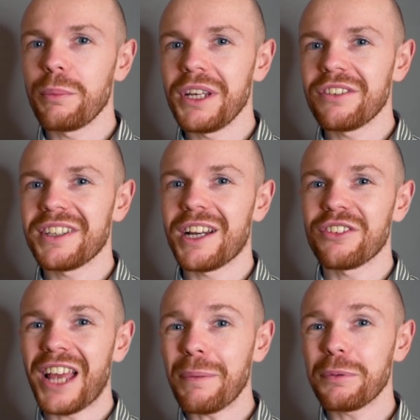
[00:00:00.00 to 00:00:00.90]
means that
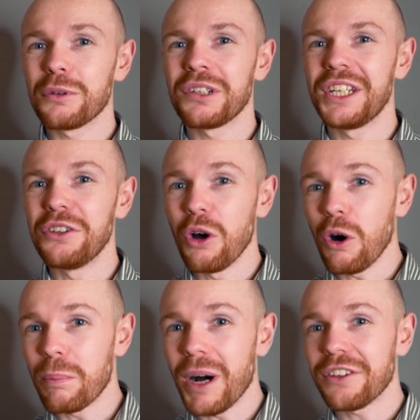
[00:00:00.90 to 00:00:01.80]
there's absolutely
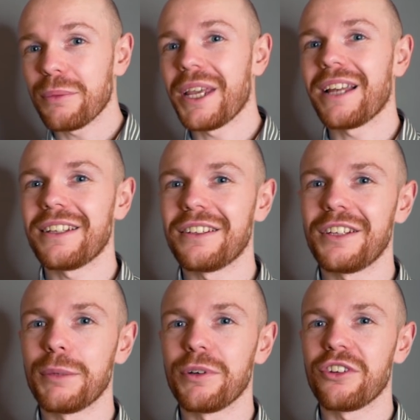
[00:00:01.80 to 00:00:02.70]
no bottom yet in the
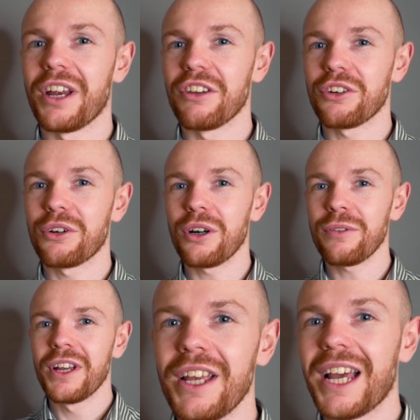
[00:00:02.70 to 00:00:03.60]
depreciation
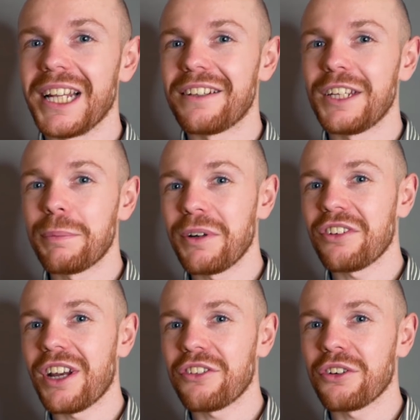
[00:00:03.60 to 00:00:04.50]
curve, and the
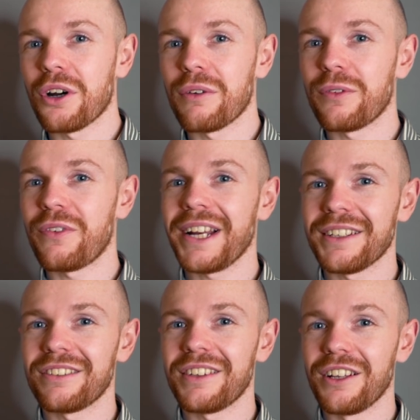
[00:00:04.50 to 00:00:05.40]
depreciation curve in fact
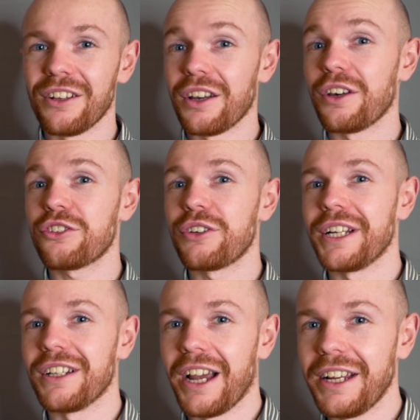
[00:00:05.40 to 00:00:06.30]
is still a
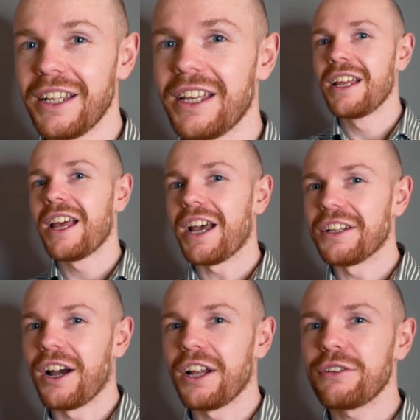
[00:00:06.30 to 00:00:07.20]
straight line. And
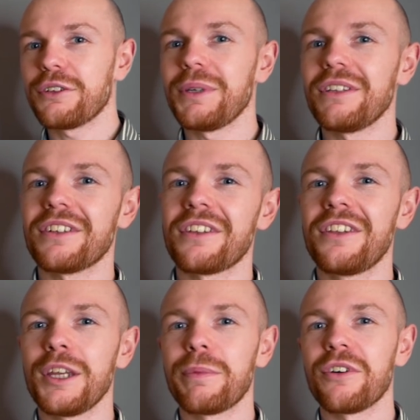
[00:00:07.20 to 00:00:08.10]
100 means that the
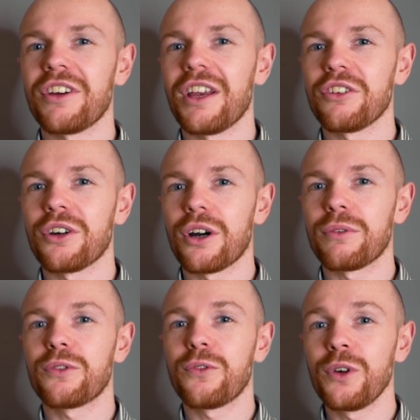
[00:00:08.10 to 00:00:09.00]
depreciation curve
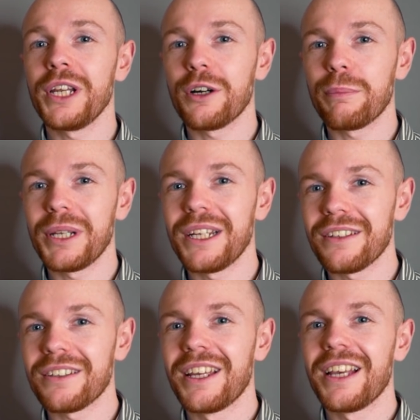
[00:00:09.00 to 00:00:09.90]
is fully
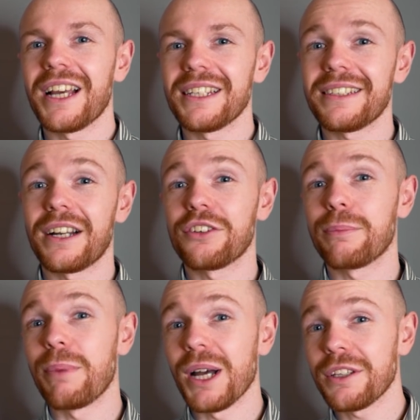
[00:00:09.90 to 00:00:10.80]
completed and that there's a
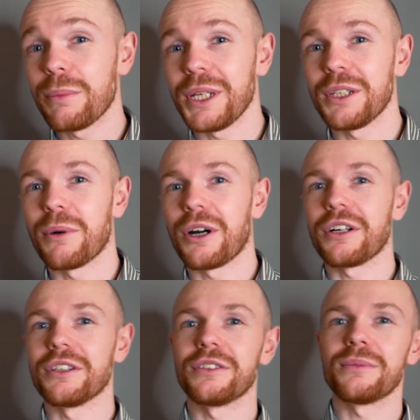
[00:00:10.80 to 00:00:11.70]
bottom in the
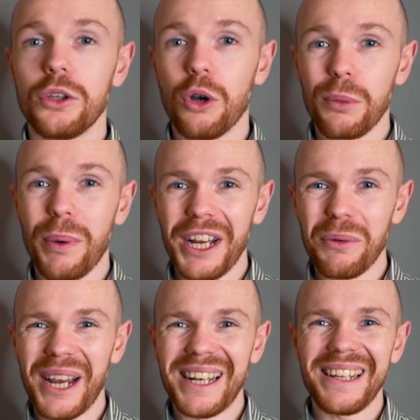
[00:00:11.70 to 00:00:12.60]
market. Note by the
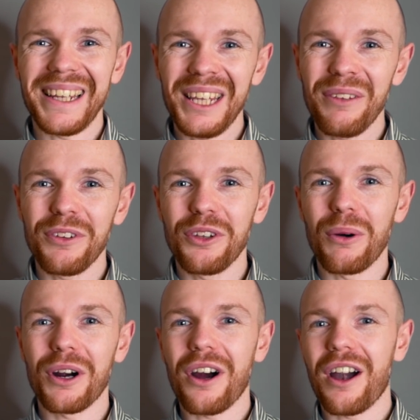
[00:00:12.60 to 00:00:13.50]
way that even
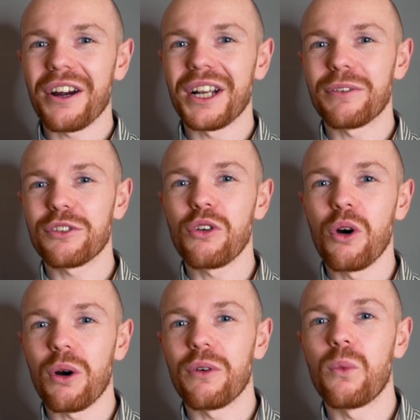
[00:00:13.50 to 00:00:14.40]
though a car can have a
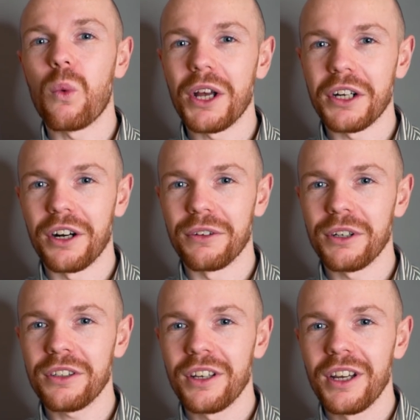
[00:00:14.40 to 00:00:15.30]
score of
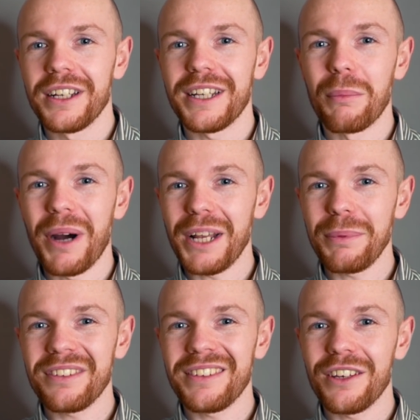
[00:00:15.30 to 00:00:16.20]
100, there might
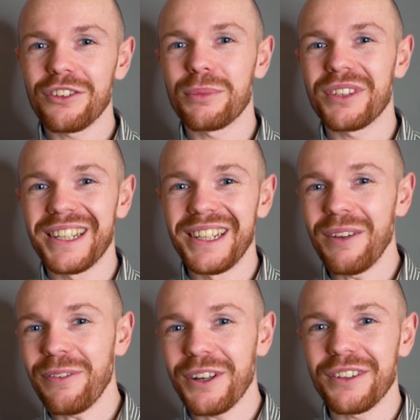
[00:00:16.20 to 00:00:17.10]
be still some
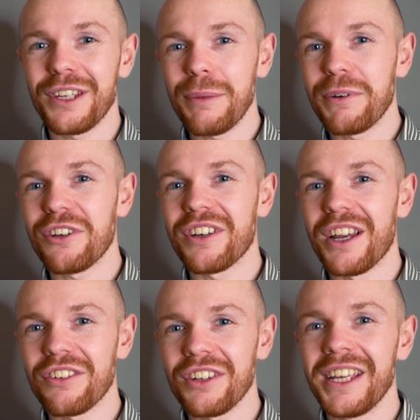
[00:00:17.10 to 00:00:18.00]
significant
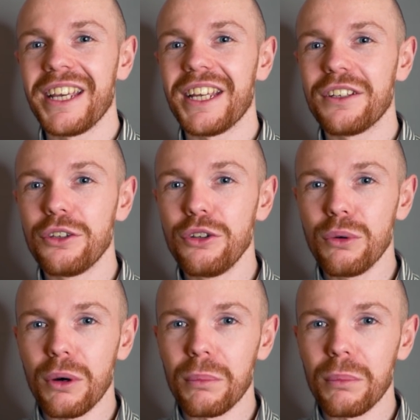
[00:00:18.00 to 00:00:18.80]
depreciation in the newer